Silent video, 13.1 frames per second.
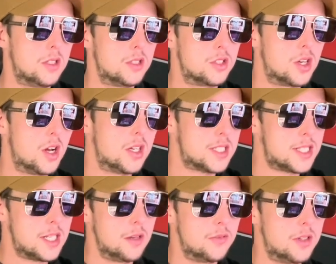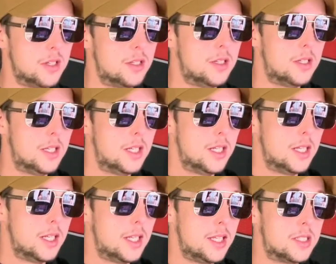João Silva,
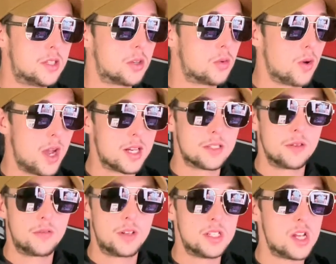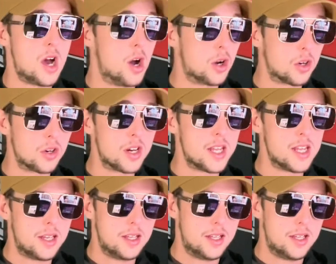he's aggressive, he's hungry,